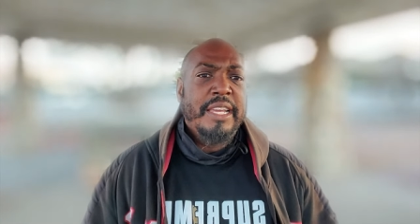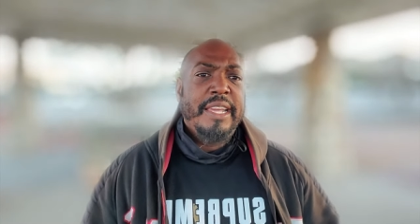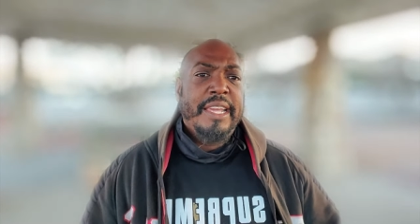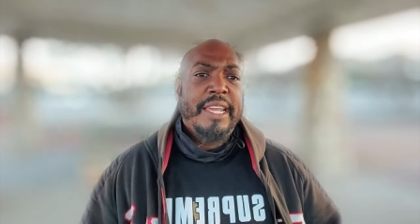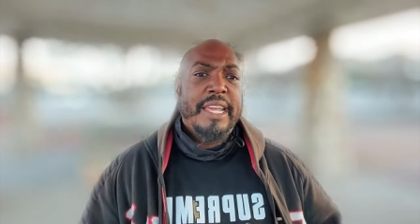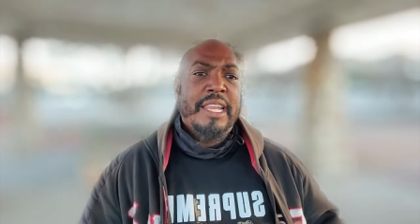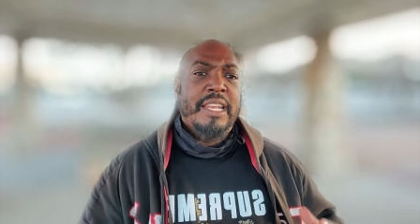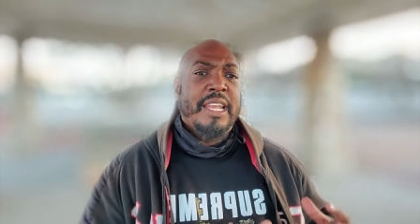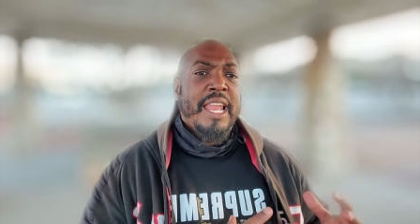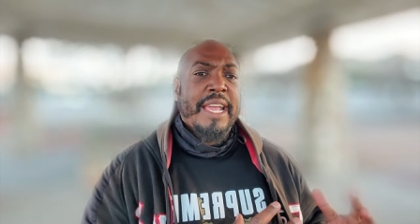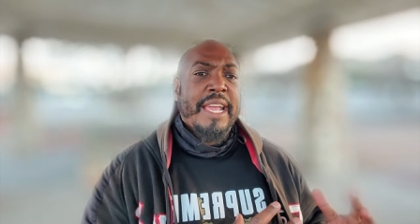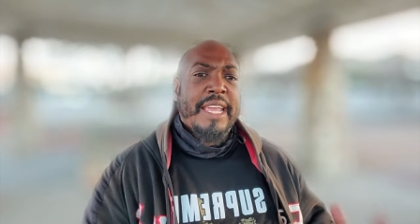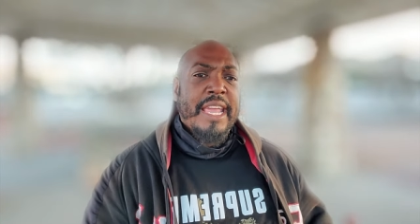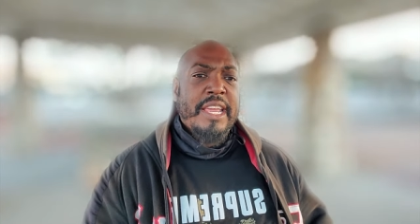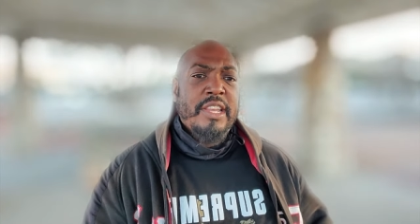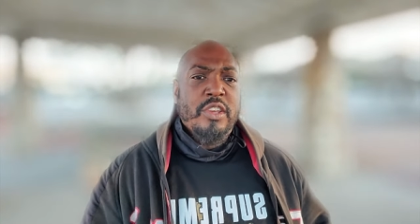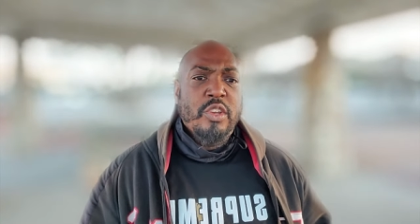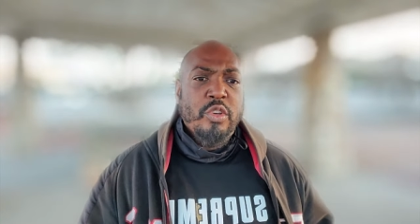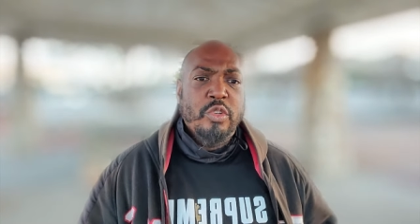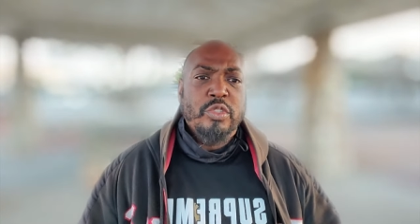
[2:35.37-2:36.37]
in like a
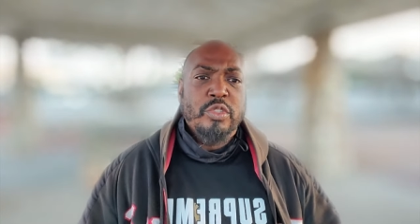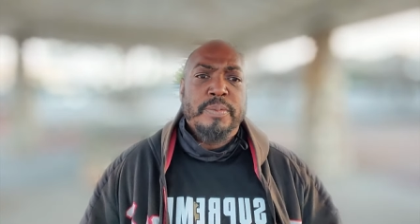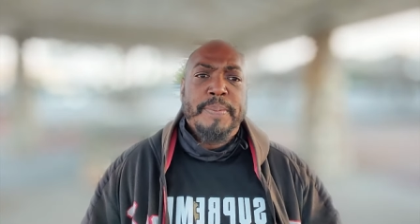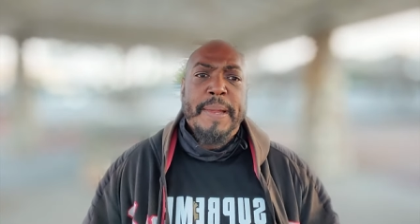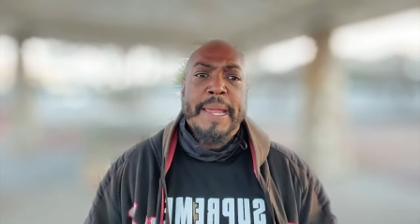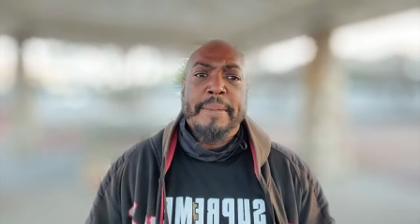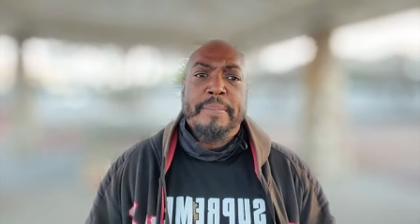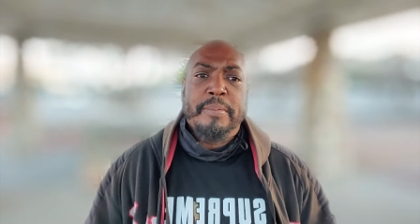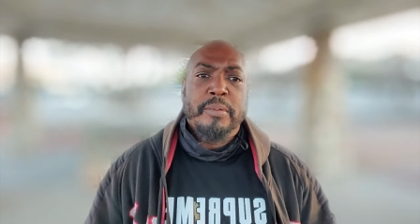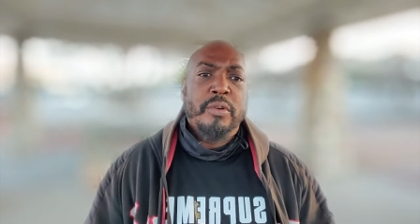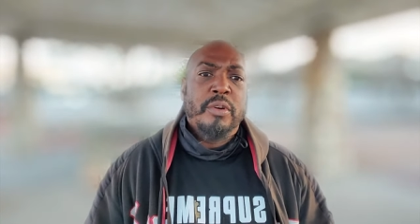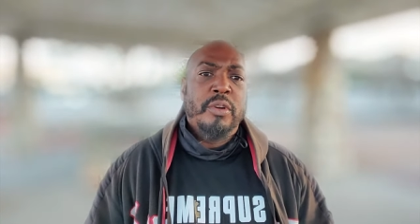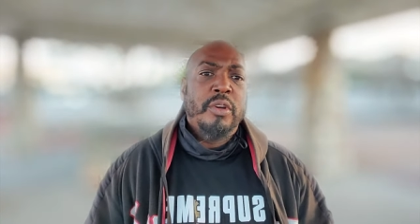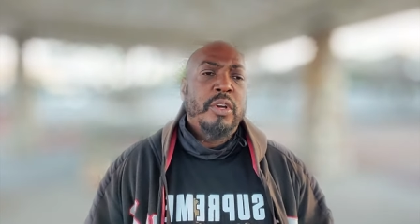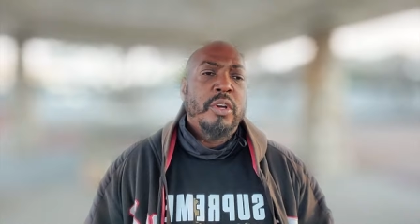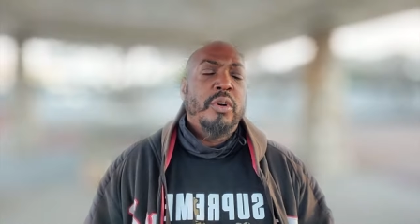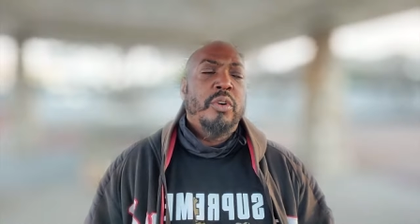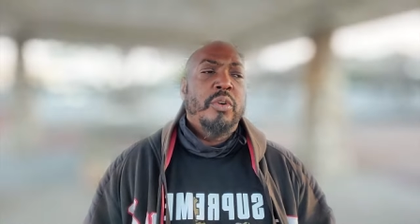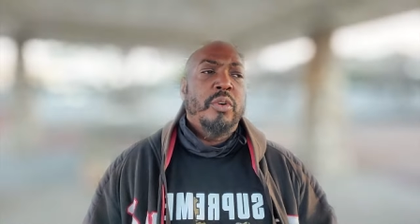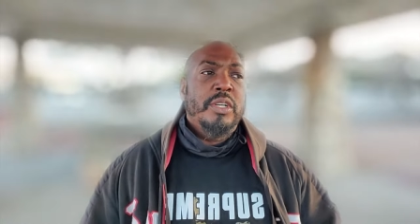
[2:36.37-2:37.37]
newspaper
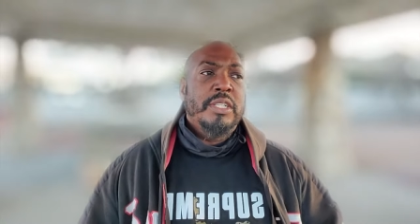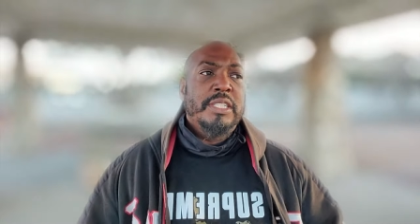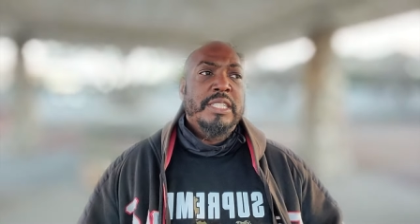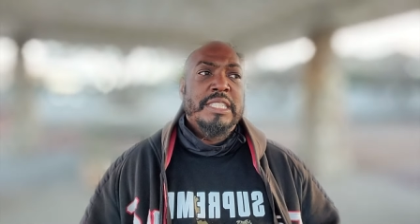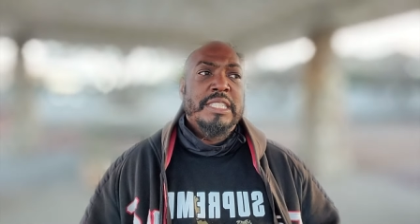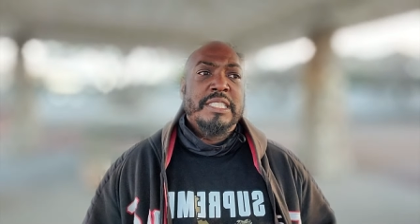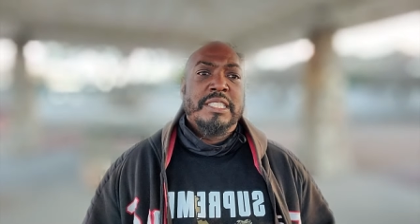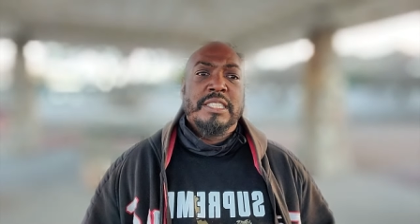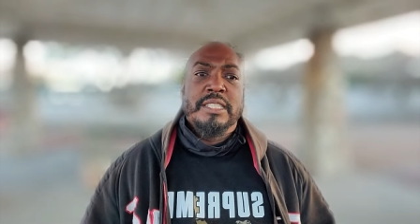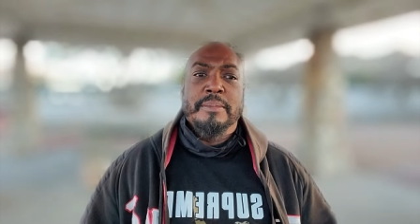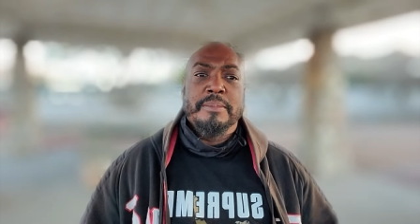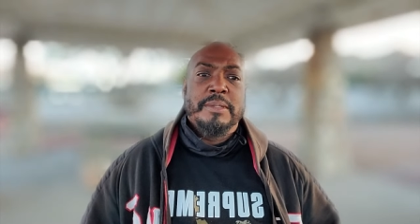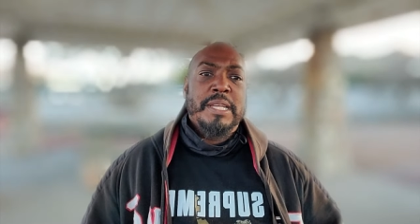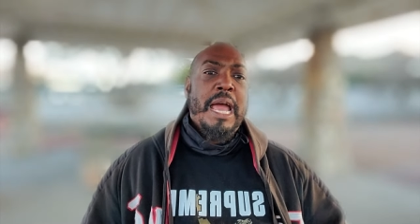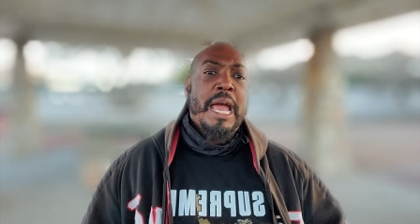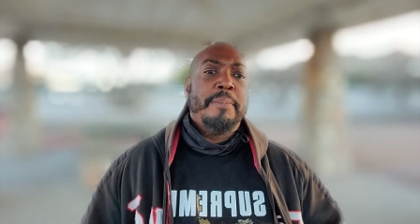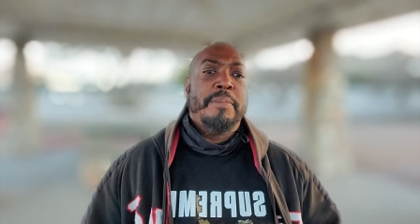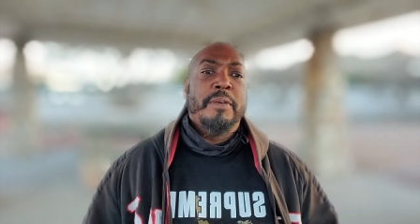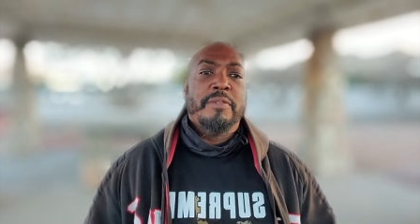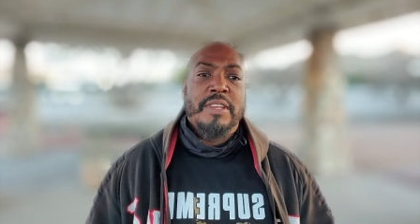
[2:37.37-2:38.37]
or on some
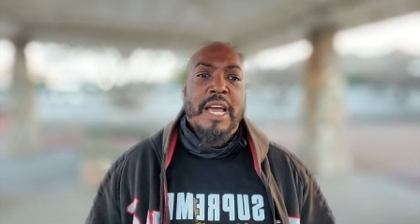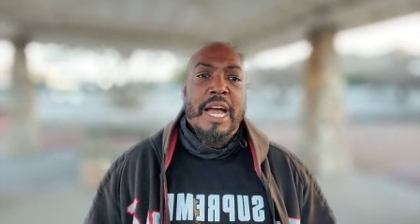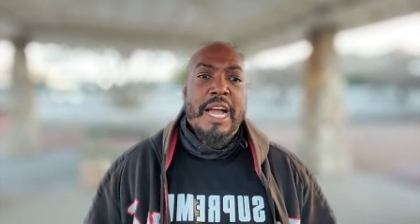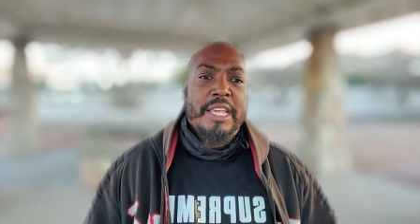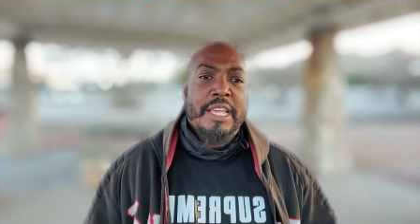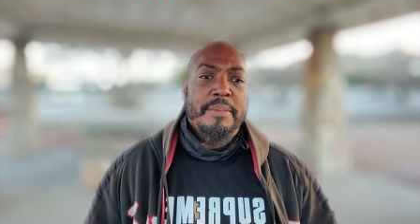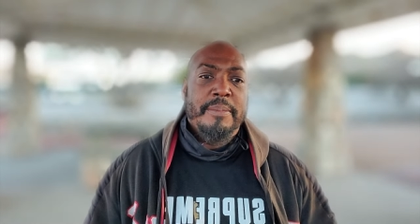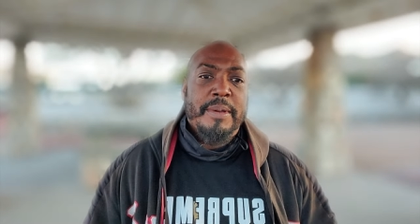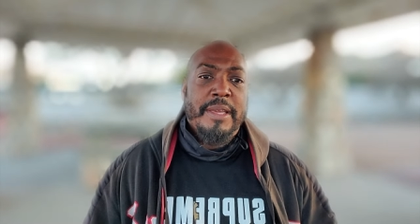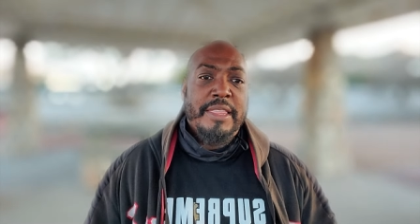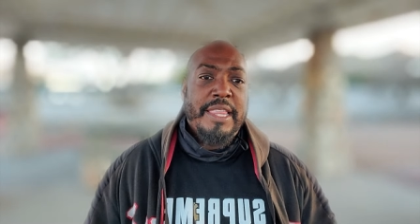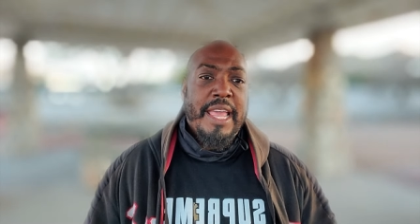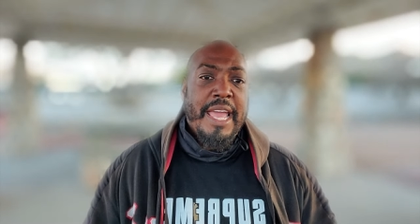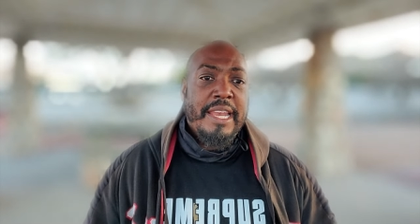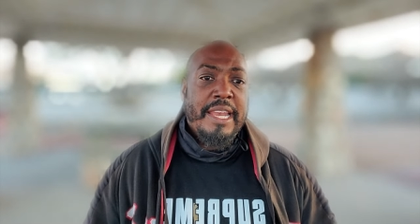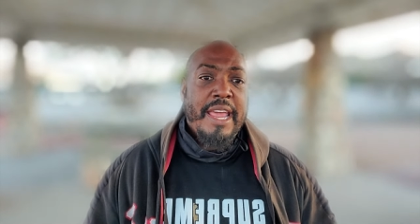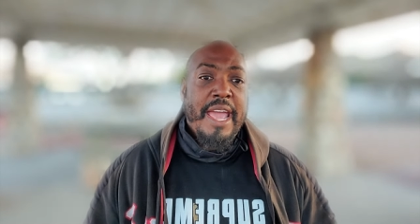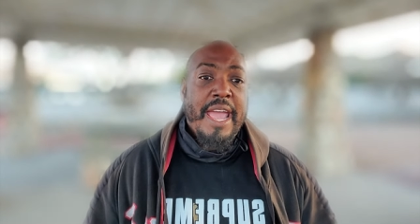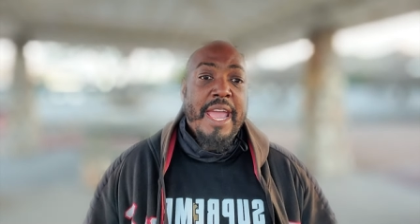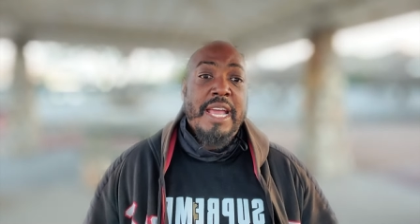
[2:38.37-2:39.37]
type of document that
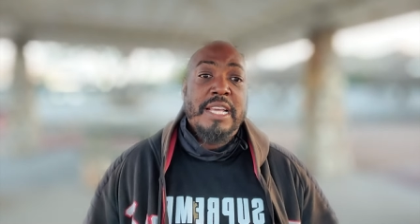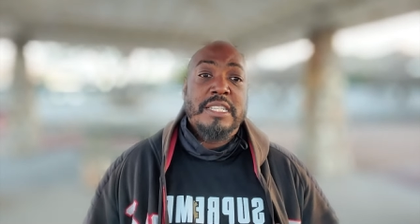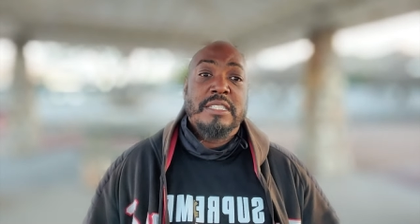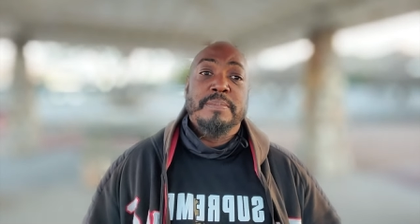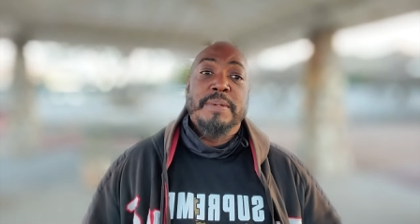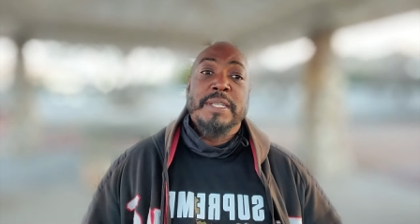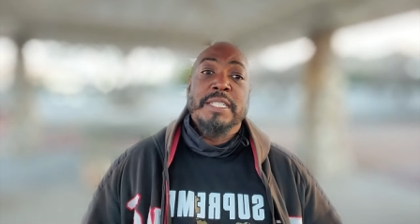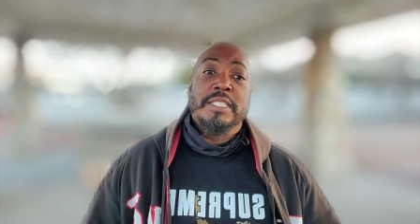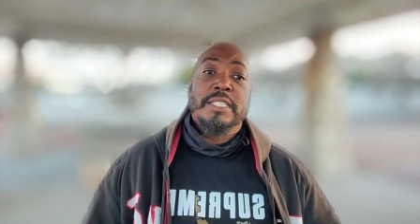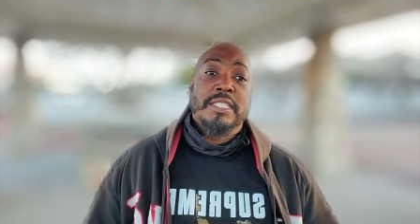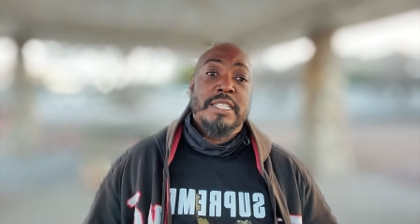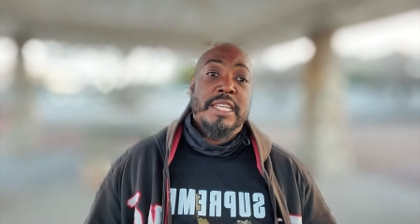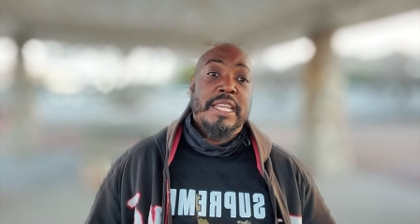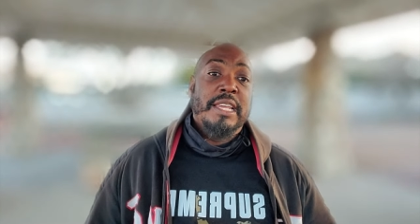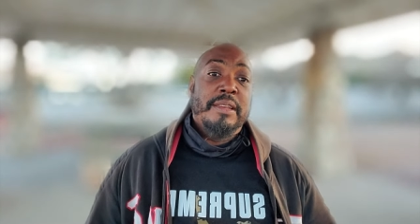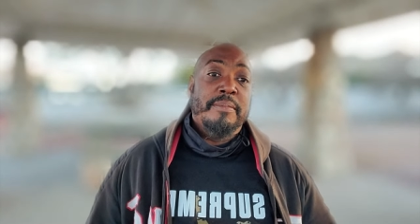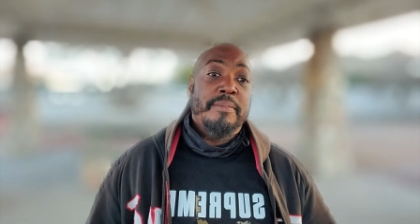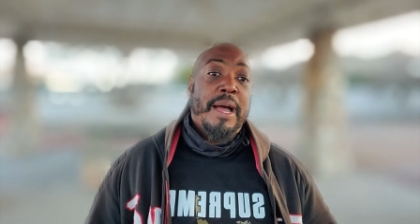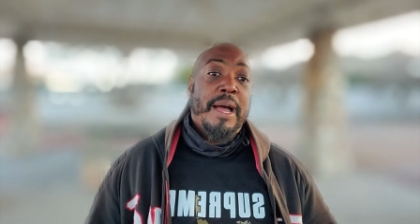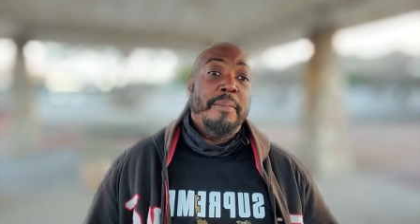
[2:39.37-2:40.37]
has been
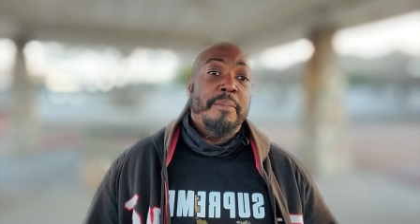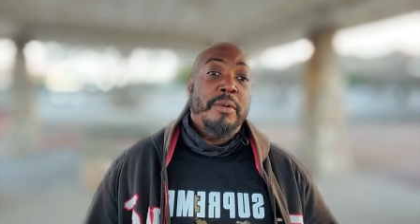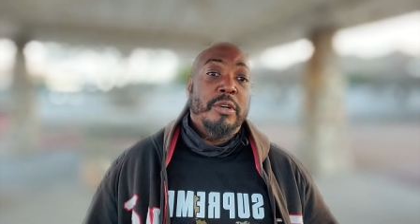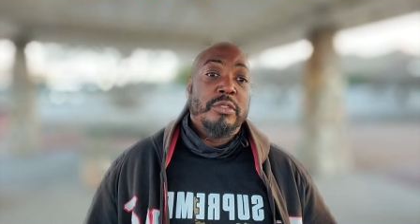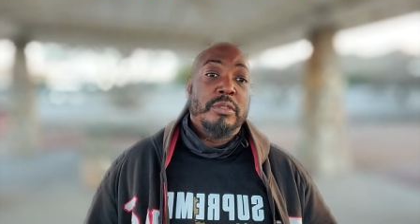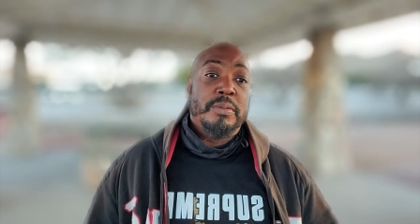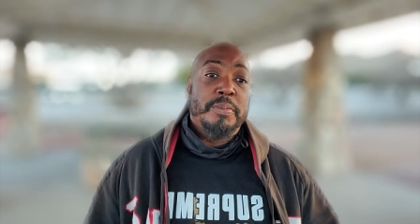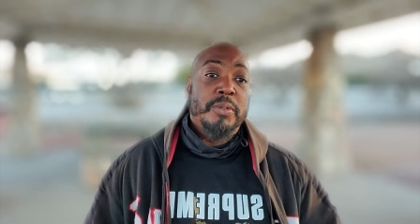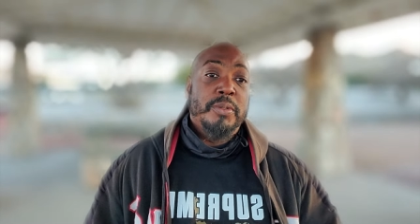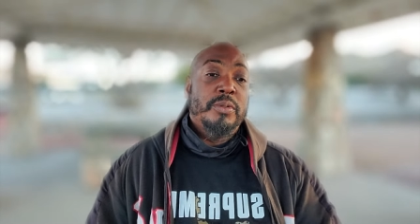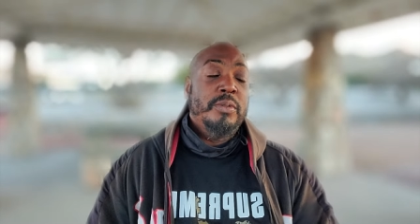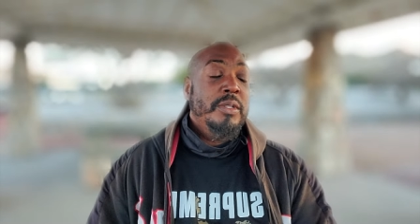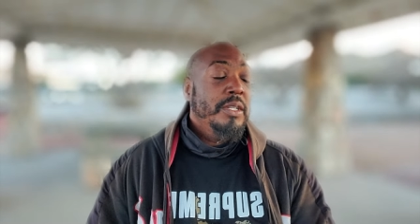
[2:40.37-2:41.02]
seen by multiple